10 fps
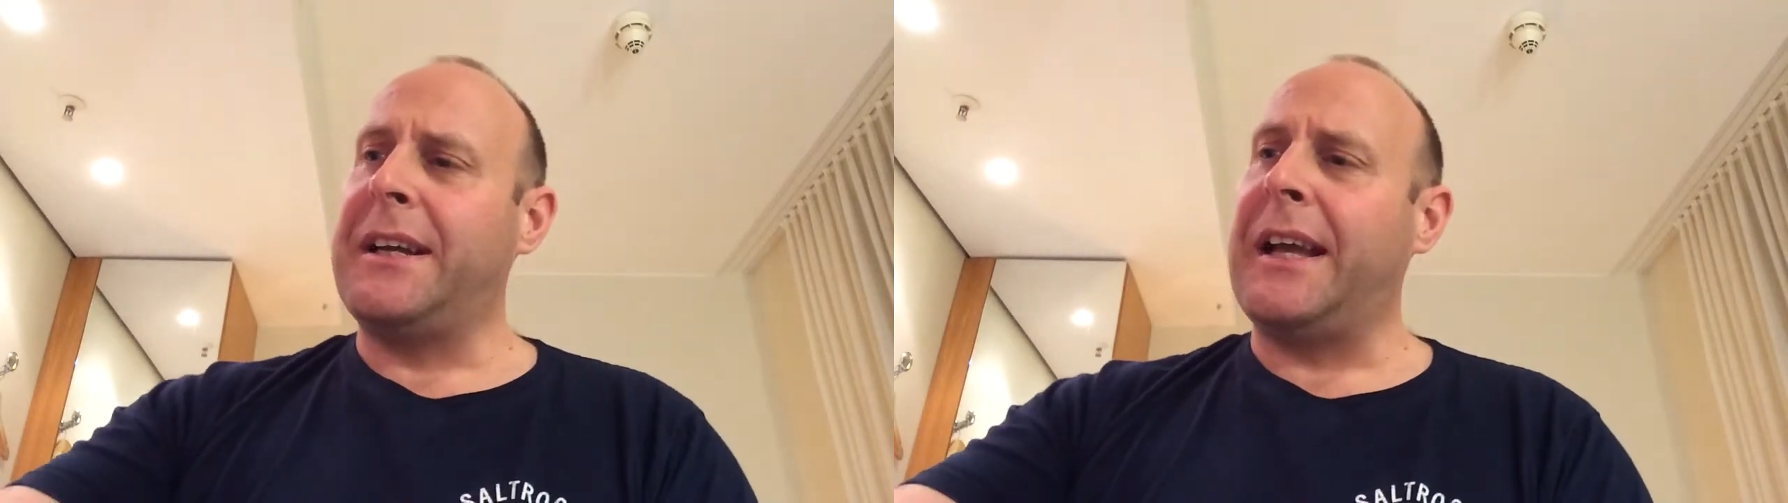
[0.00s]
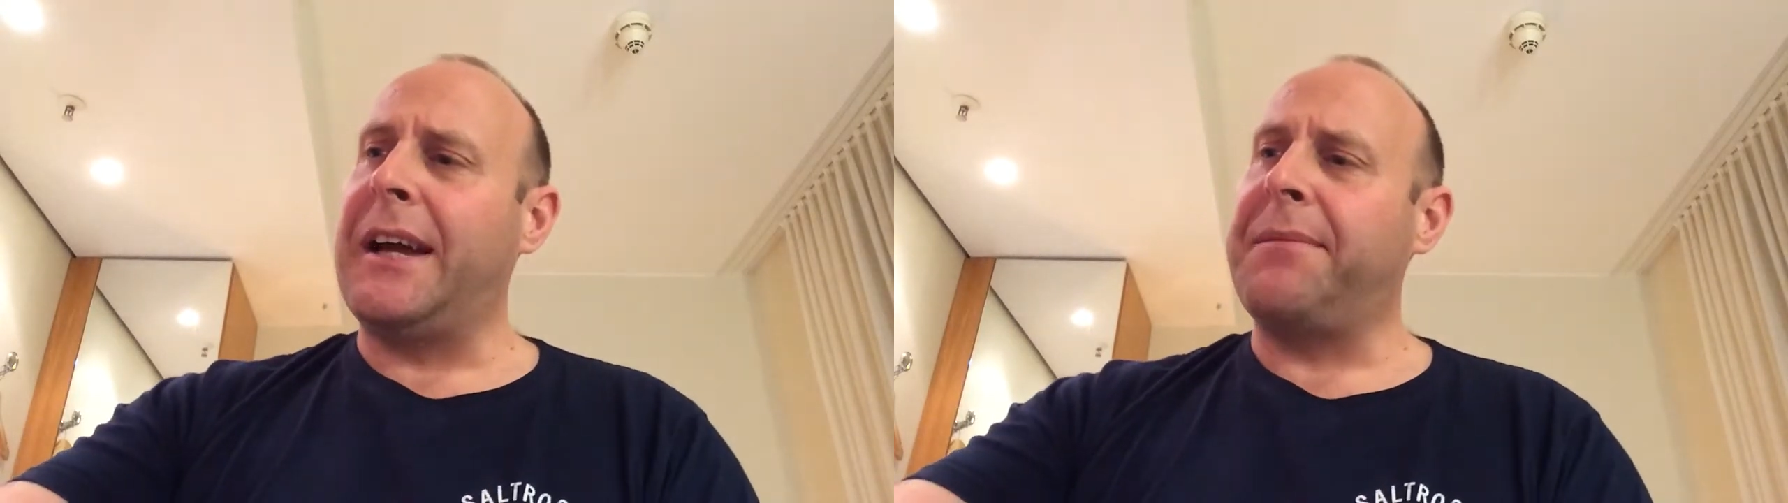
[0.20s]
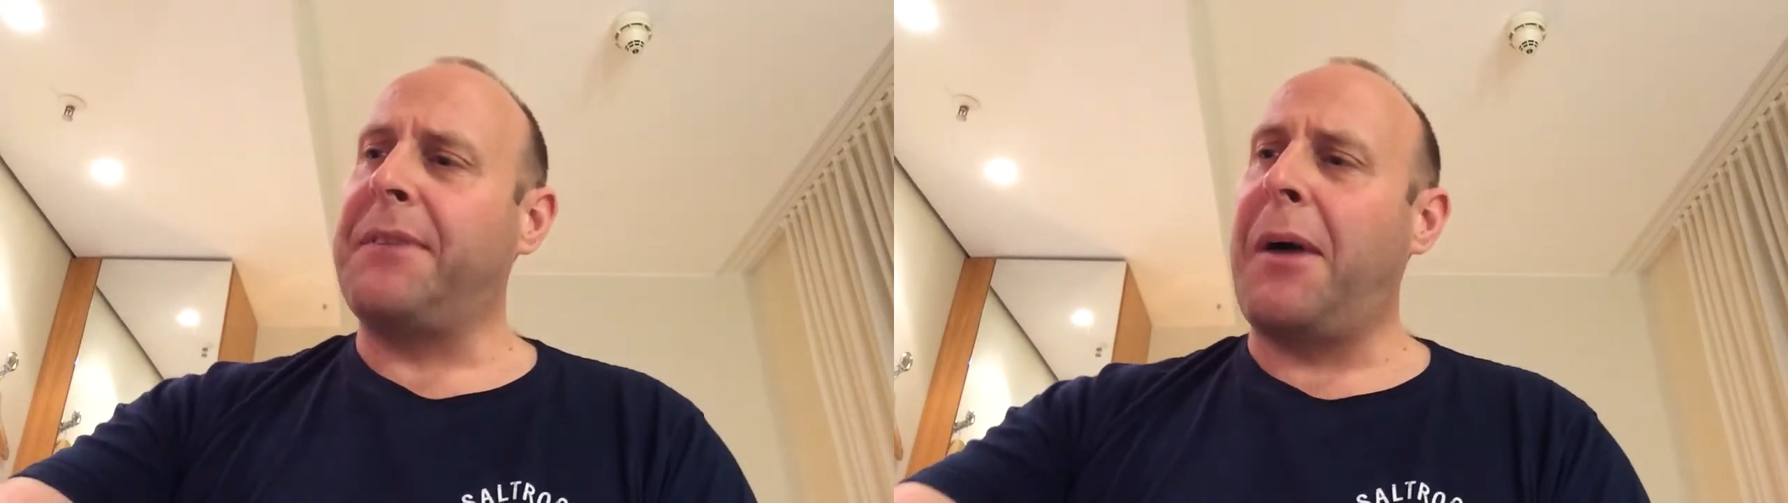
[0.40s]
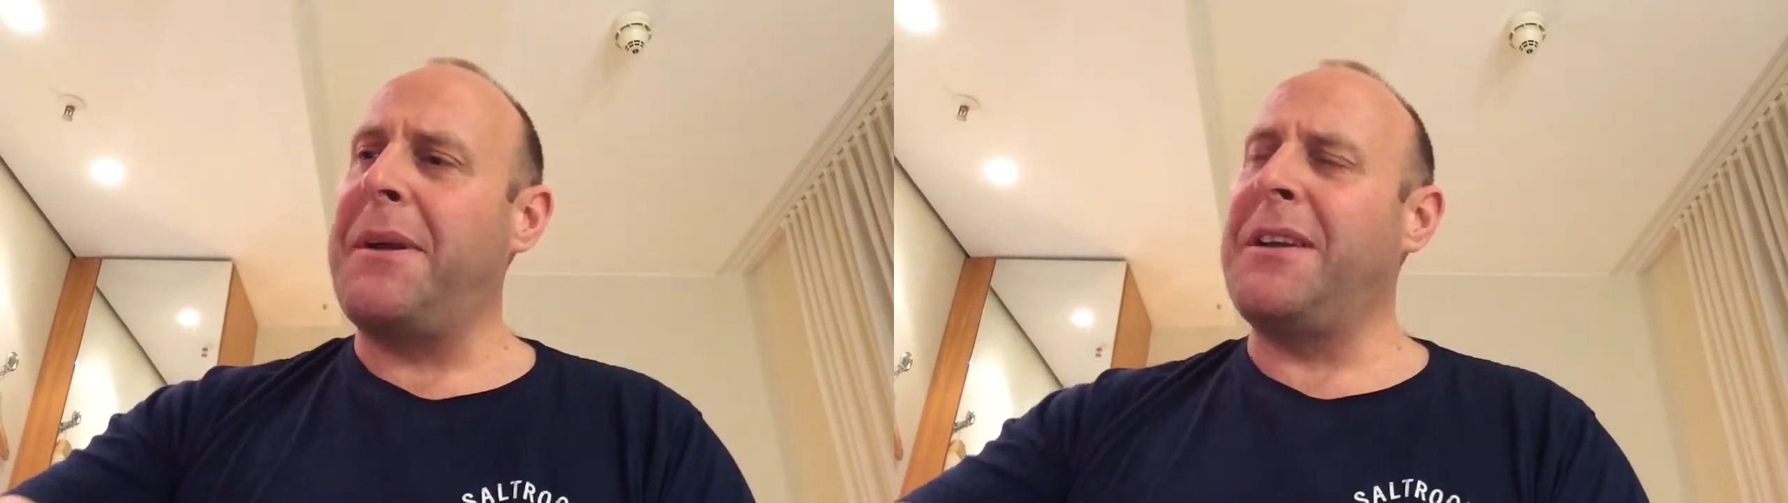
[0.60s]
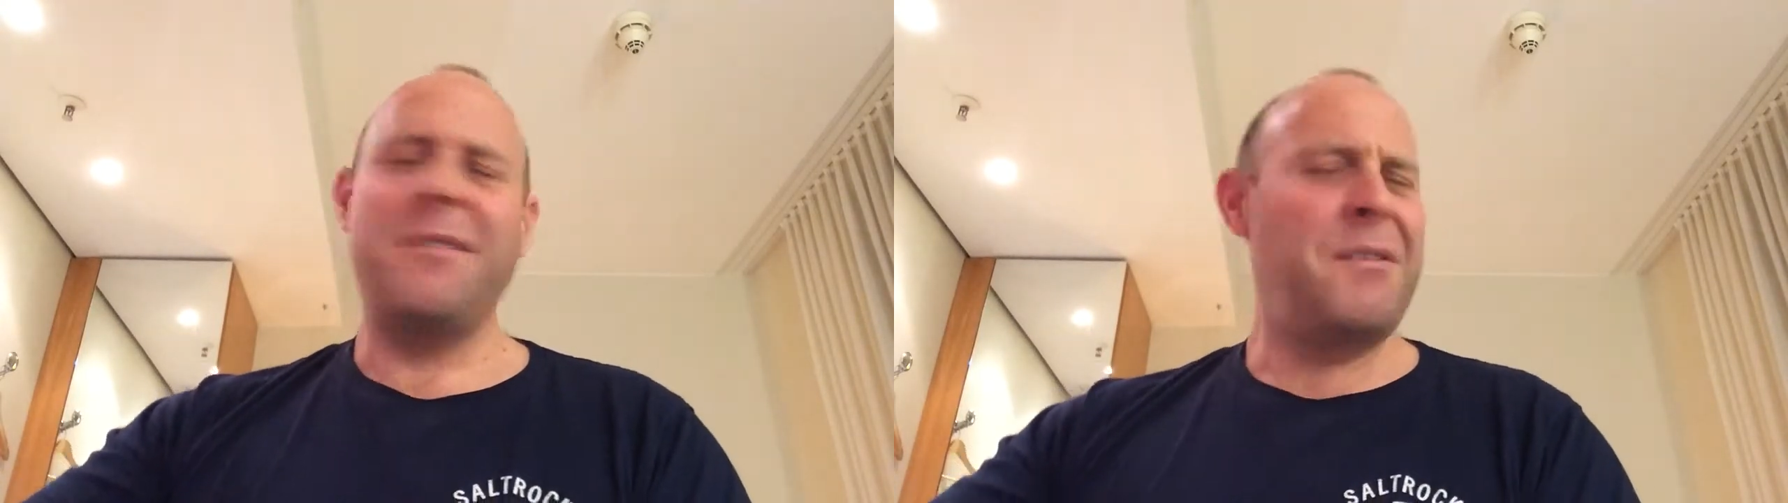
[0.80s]
Yeah, I
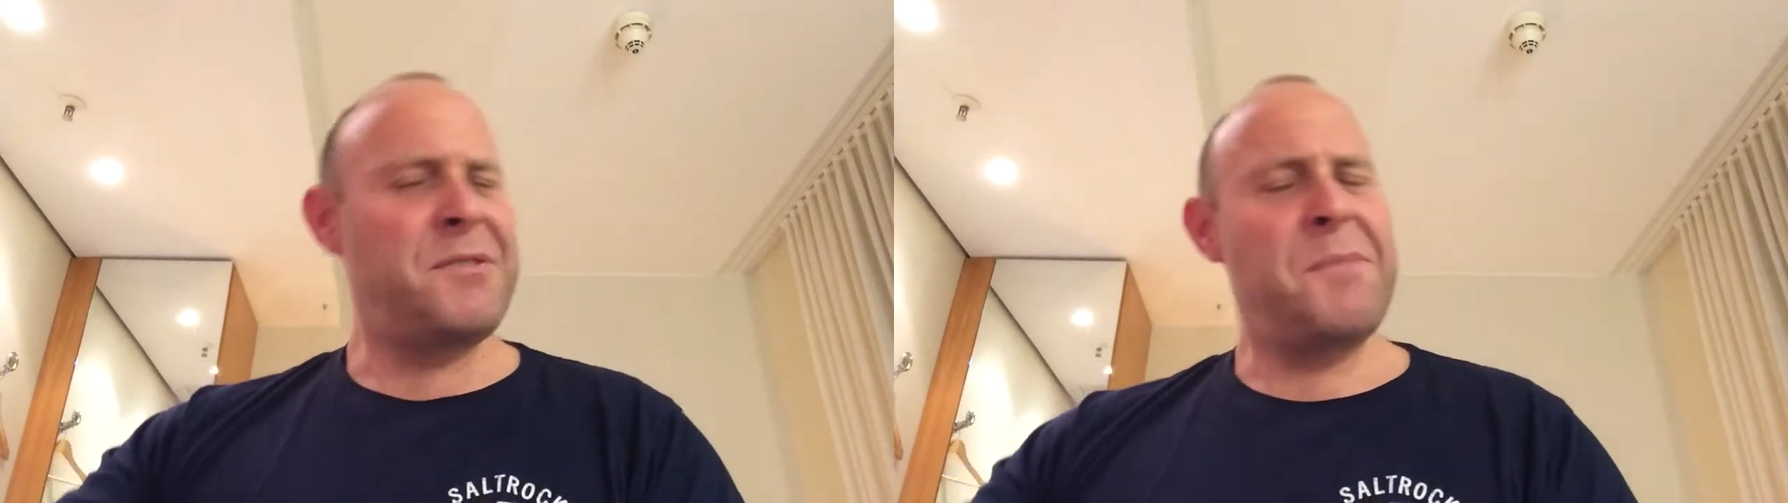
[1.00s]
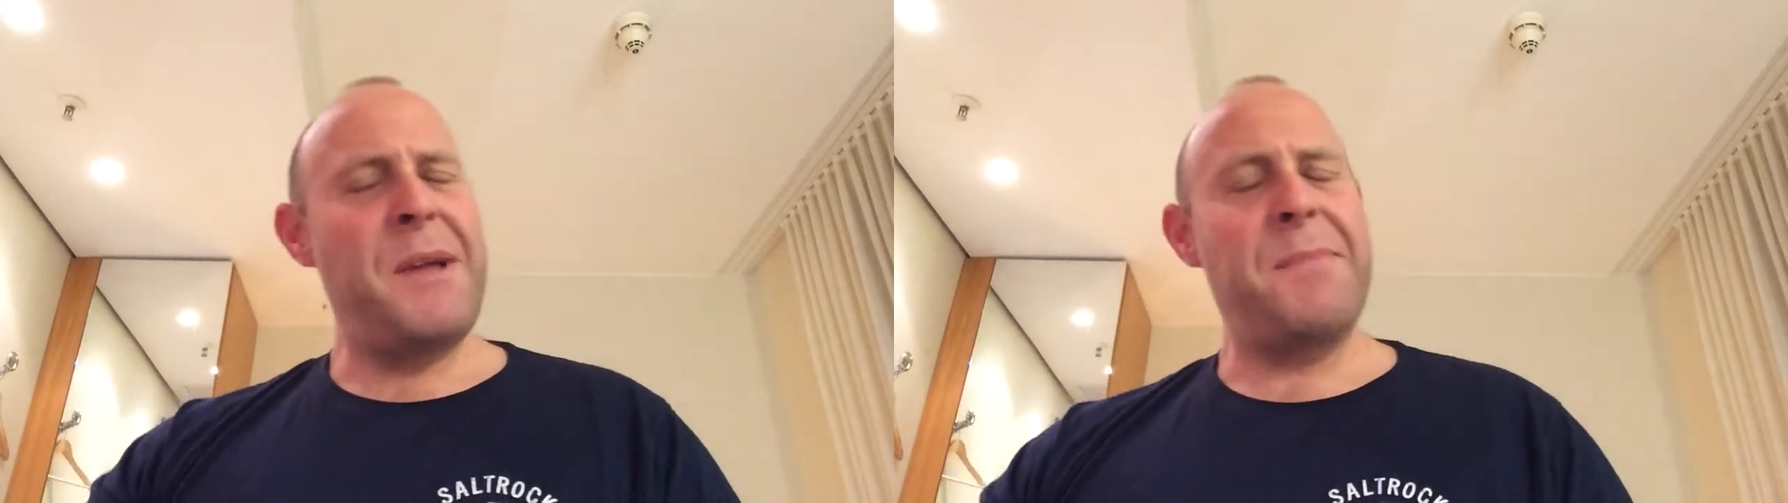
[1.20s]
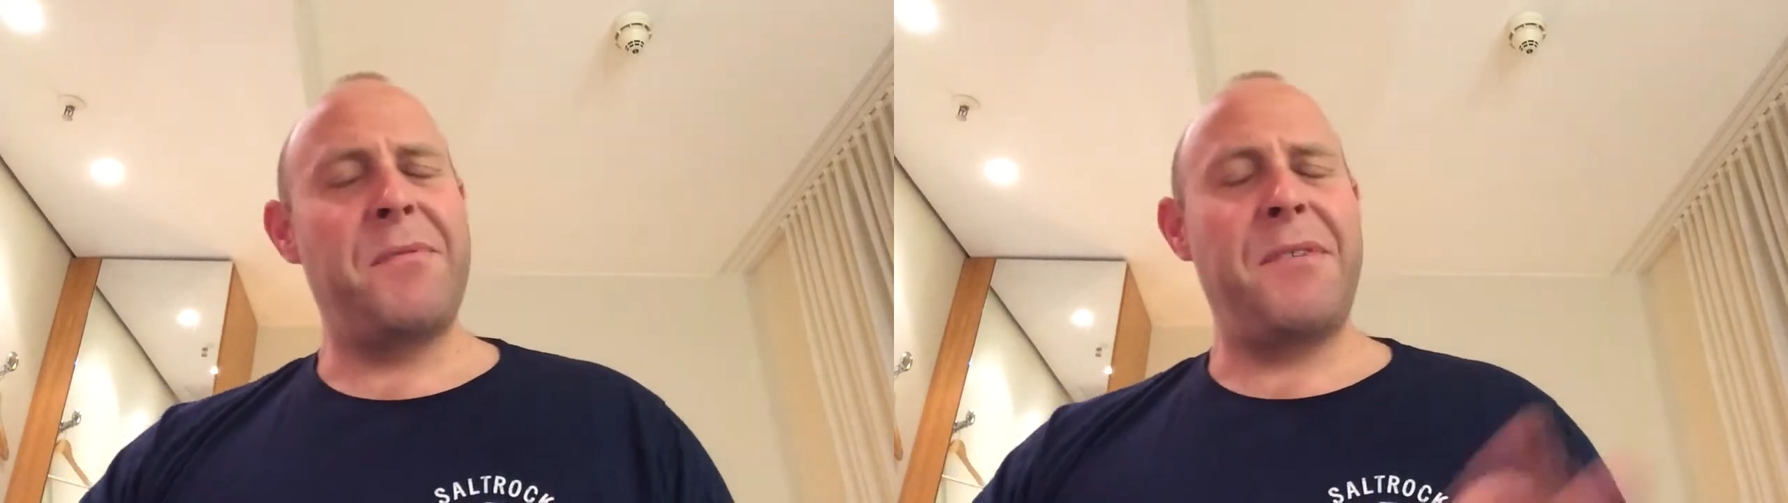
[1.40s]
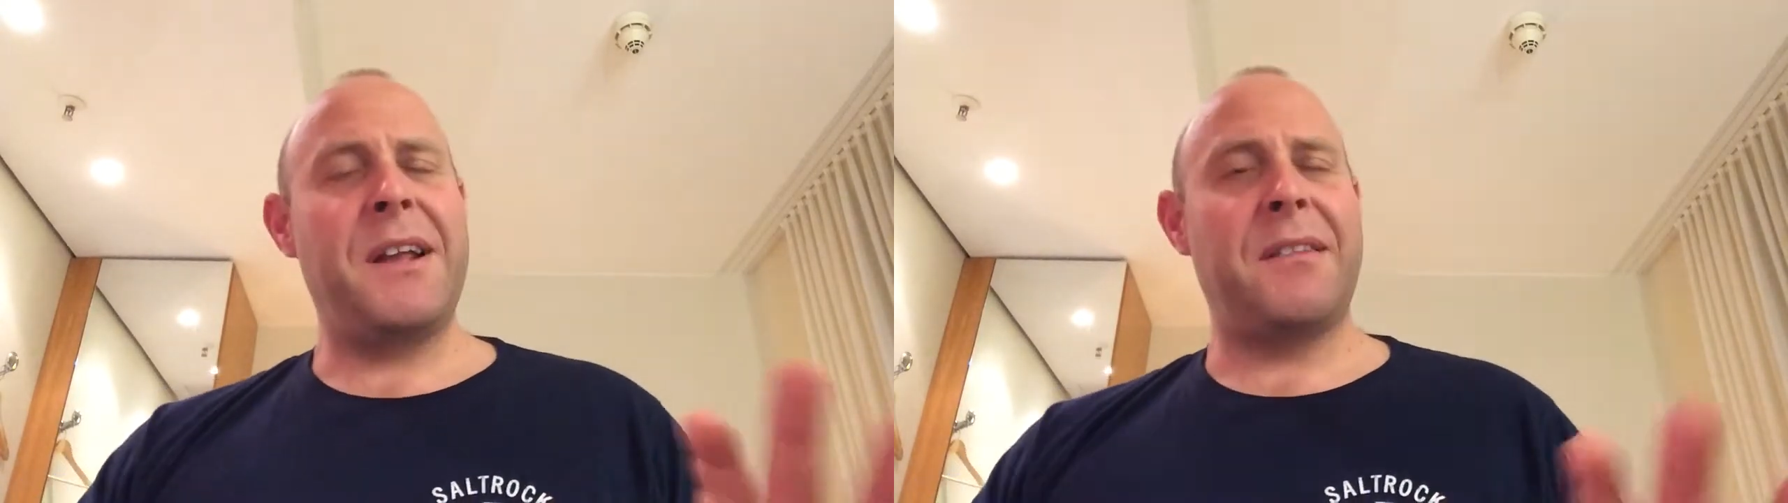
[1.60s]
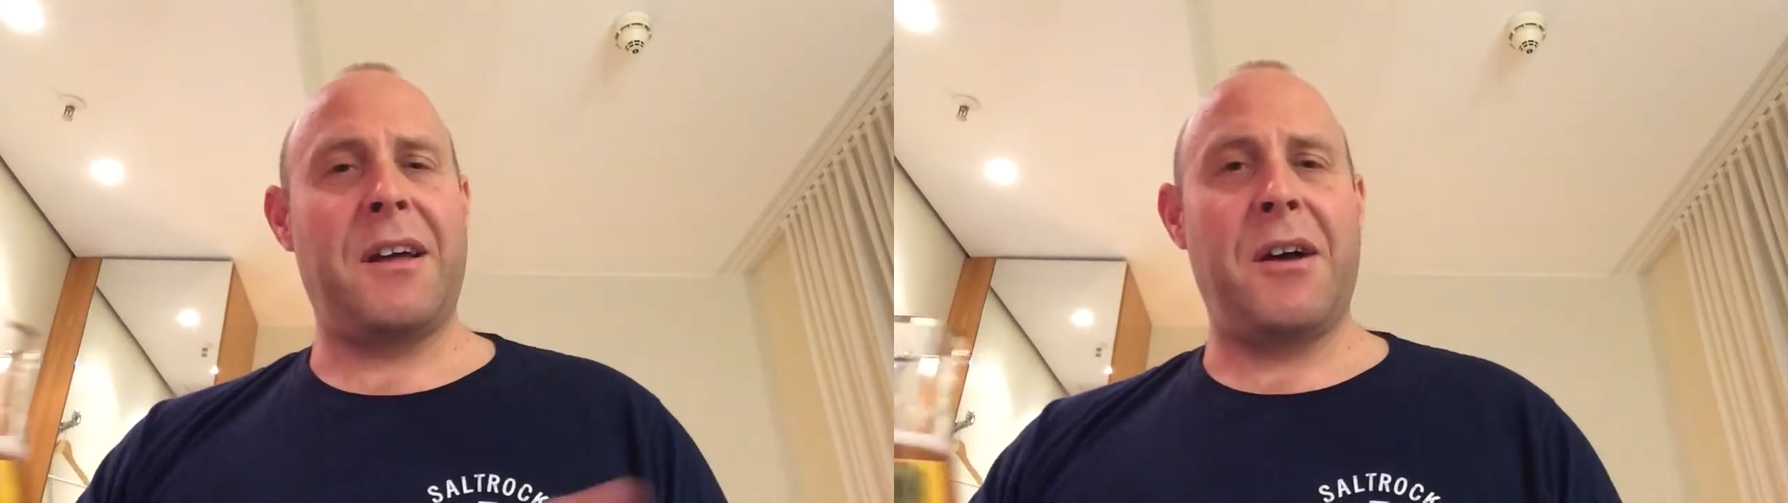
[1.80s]
mean, some people
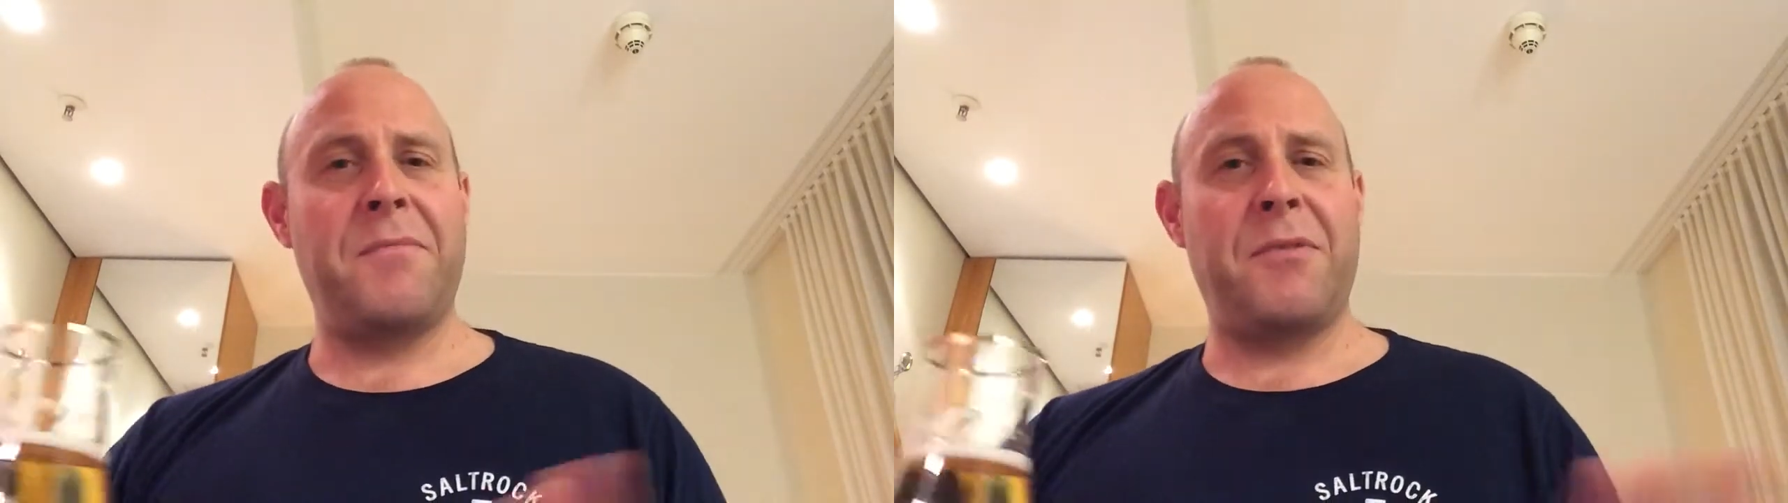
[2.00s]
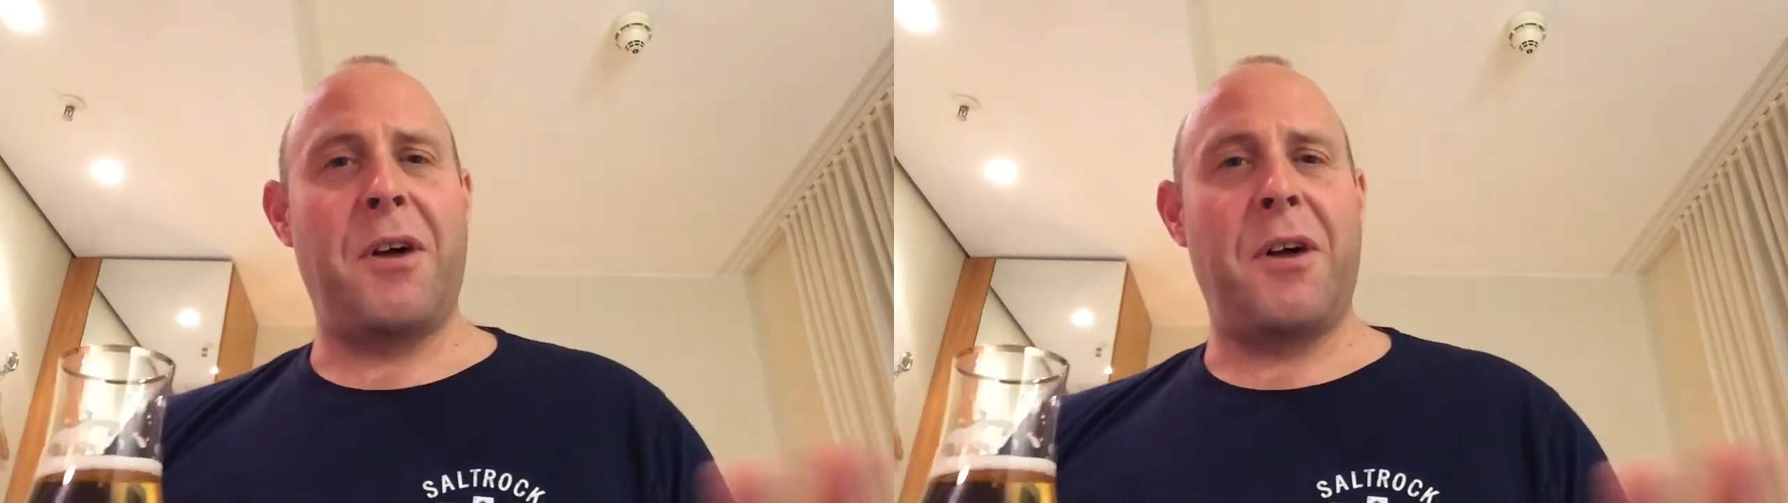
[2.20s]
think that I'm,